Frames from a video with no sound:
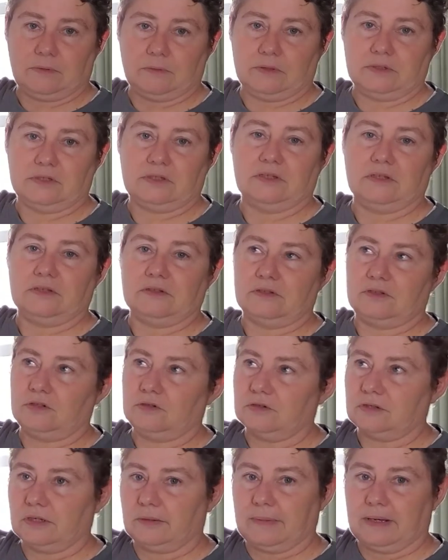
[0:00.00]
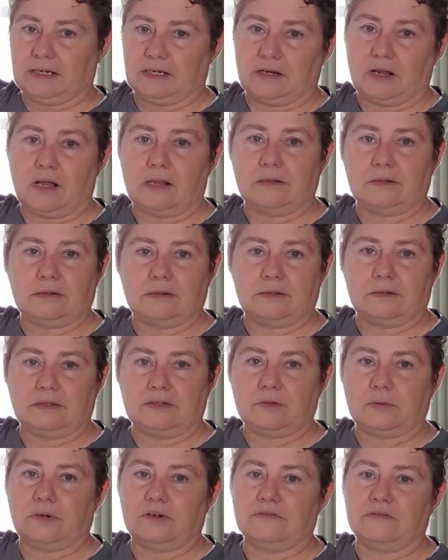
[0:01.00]
which is usually about $1 a
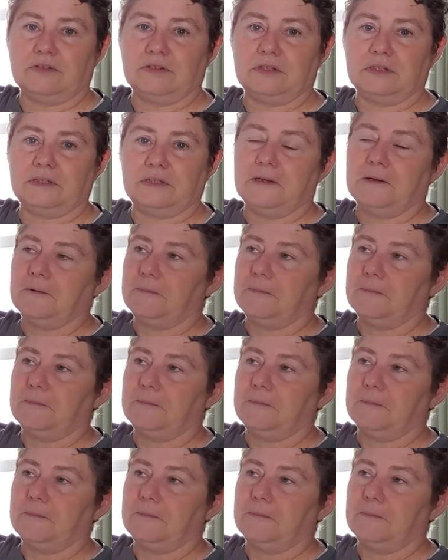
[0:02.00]
square foot.